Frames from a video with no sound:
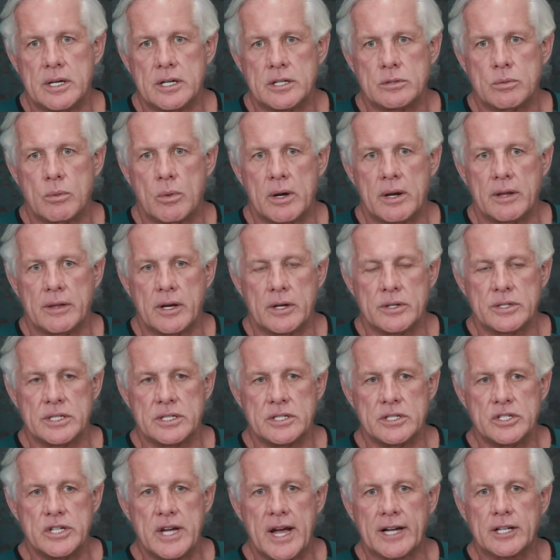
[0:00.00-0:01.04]
is one of those
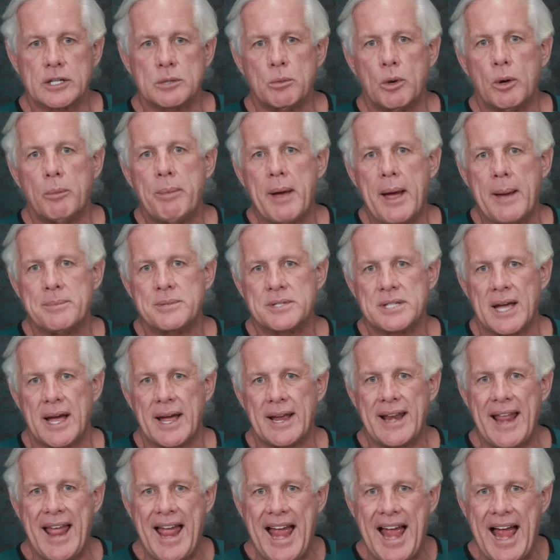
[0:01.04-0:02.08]
injectable
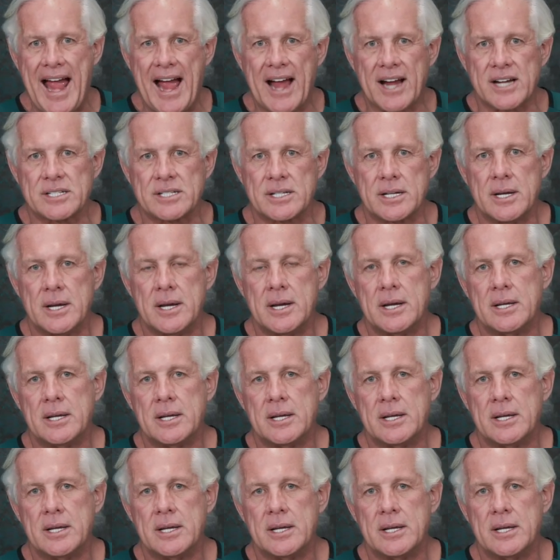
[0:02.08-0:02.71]
peptide hacks